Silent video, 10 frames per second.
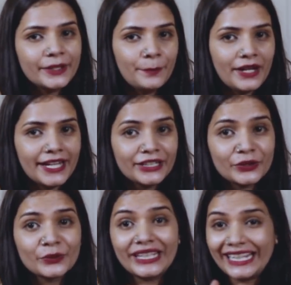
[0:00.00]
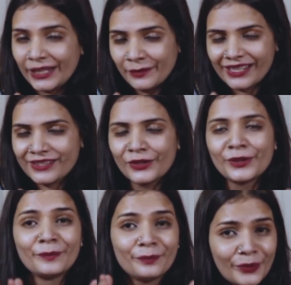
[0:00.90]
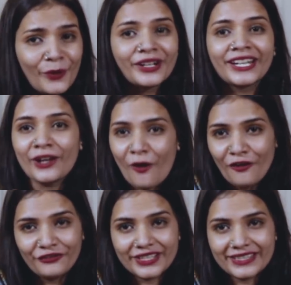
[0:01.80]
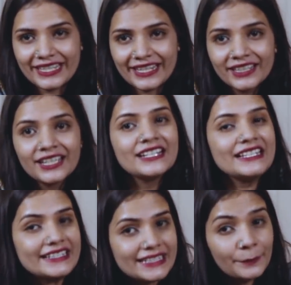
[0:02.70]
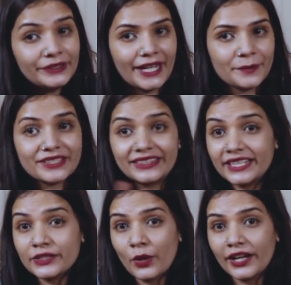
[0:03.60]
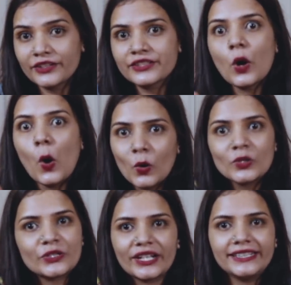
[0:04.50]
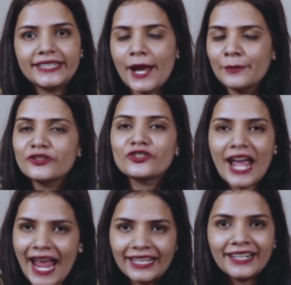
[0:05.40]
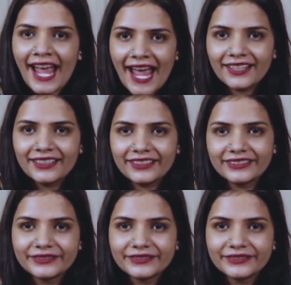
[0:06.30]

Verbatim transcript: replying to emails on a boring office day, sometimes these wires also get damaged and hacked.